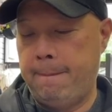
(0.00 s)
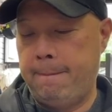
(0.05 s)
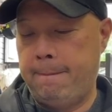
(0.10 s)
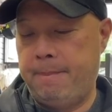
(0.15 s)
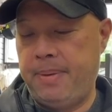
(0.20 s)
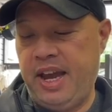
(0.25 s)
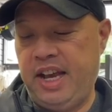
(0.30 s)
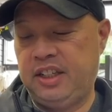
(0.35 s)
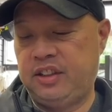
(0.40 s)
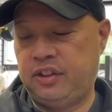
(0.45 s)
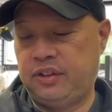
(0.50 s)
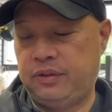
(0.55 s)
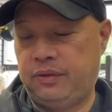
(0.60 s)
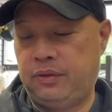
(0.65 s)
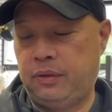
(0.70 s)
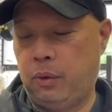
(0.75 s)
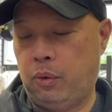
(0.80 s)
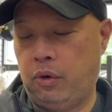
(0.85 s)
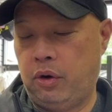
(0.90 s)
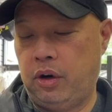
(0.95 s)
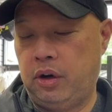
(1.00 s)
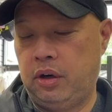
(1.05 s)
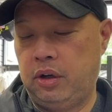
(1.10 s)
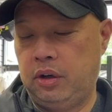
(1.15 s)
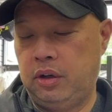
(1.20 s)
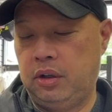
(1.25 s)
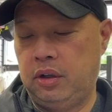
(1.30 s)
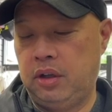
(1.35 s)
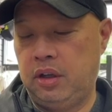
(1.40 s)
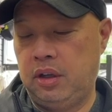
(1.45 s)
best for?
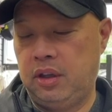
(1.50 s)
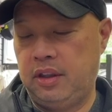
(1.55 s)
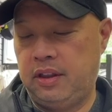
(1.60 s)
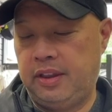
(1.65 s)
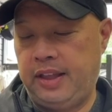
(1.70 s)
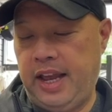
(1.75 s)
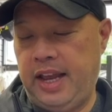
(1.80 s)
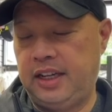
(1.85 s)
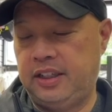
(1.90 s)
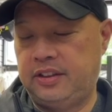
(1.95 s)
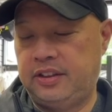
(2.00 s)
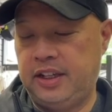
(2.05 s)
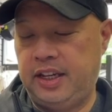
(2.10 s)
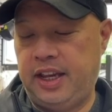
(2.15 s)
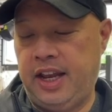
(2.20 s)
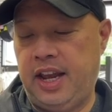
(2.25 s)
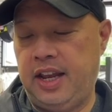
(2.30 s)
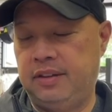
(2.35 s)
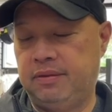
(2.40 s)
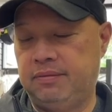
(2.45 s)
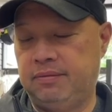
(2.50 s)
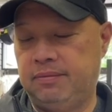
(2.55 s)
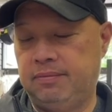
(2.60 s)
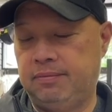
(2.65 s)
Thanks again.